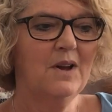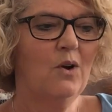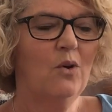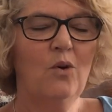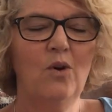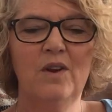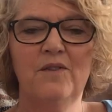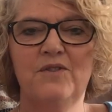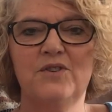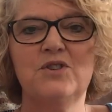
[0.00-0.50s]

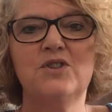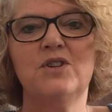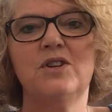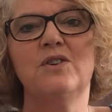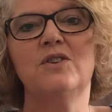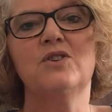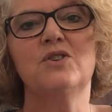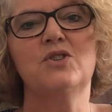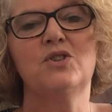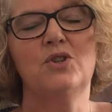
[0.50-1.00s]
all of the
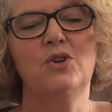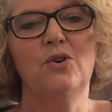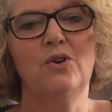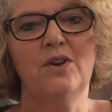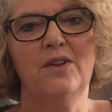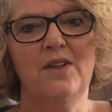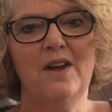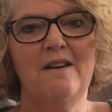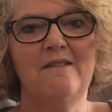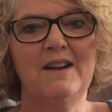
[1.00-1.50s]
students
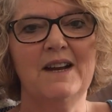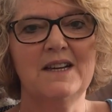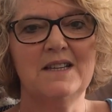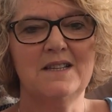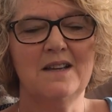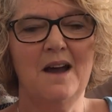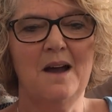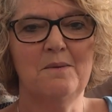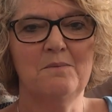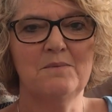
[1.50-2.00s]
took their
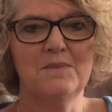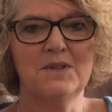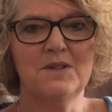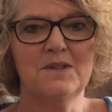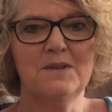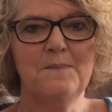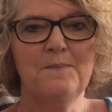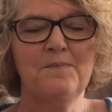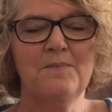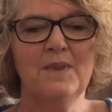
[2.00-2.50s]

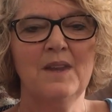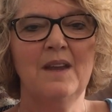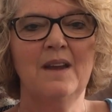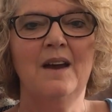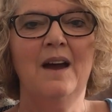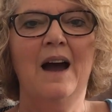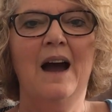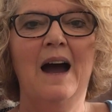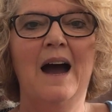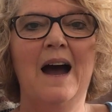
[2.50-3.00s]
exams,
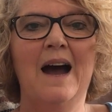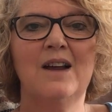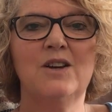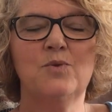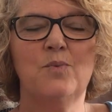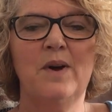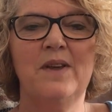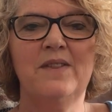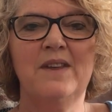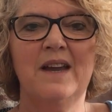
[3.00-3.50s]
and
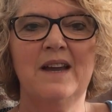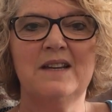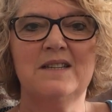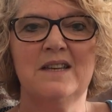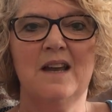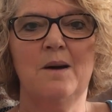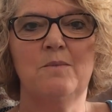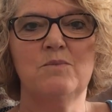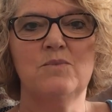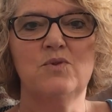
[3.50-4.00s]
when the
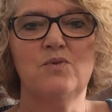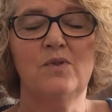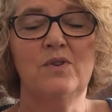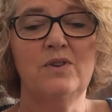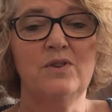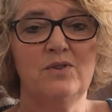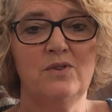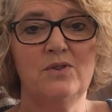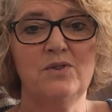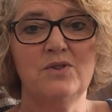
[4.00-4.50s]
exams
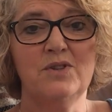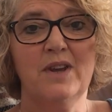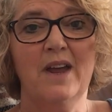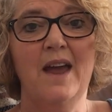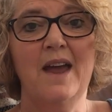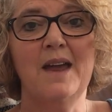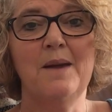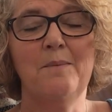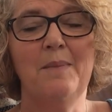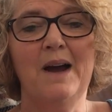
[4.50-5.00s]
results
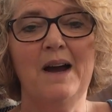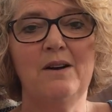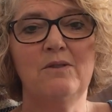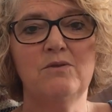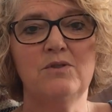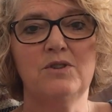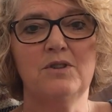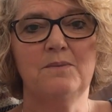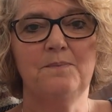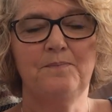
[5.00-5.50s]
came
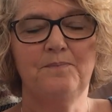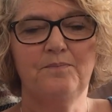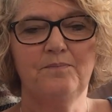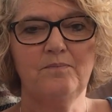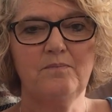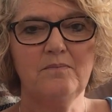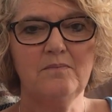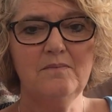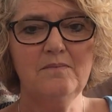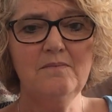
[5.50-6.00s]
out
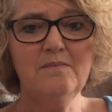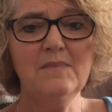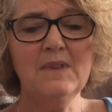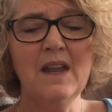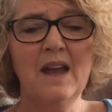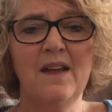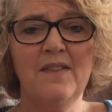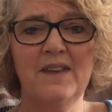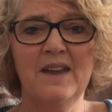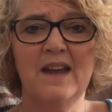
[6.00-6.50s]

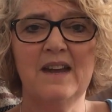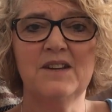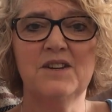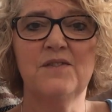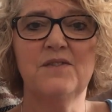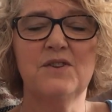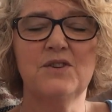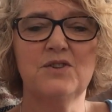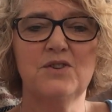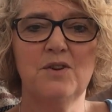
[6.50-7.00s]
at the end
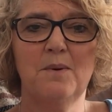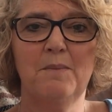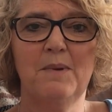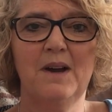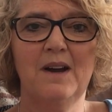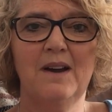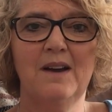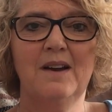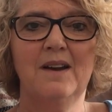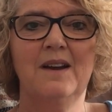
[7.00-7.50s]
of the
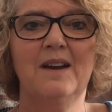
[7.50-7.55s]
summer,